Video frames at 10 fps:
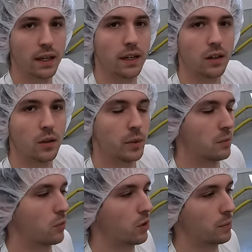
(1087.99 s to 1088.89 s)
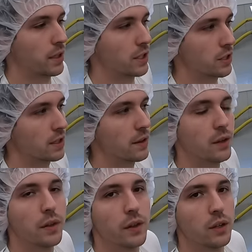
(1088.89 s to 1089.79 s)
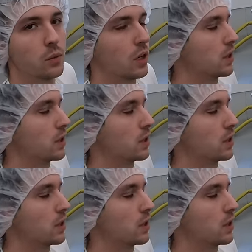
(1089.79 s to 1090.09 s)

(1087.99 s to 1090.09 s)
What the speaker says: get a little bit more pressure than the thin